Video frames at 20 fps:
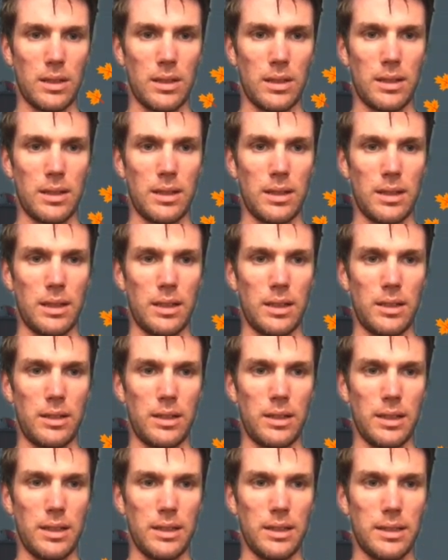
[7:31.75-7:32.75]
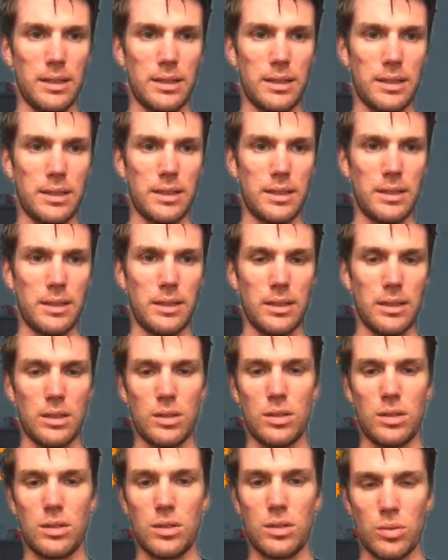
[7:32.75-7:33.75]
Here it is.
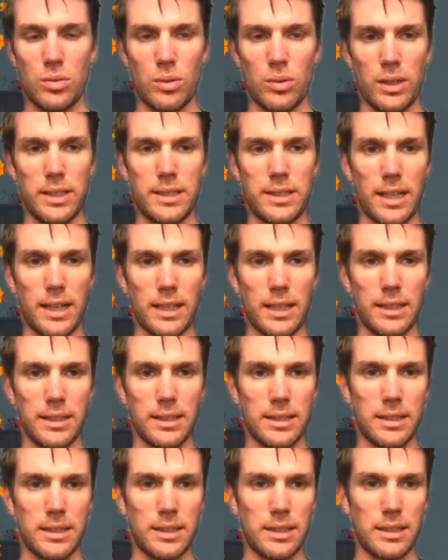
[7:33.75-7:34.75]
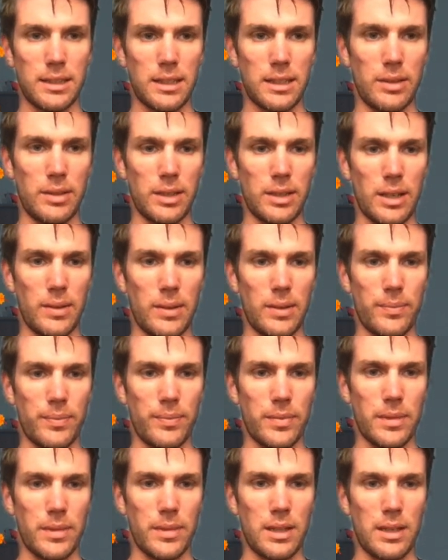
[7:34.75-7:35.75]
20 seconds. There we go.
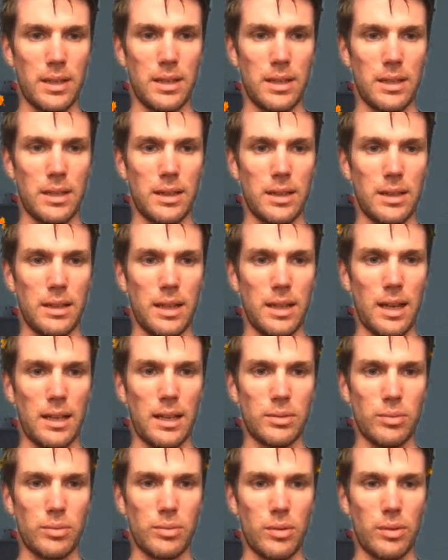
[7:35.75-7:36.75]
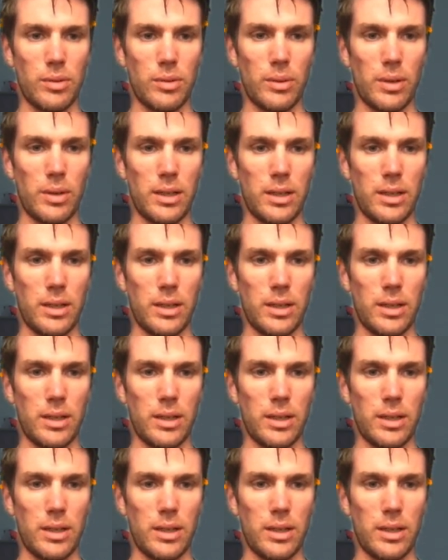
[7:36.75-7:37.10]
That is what we want.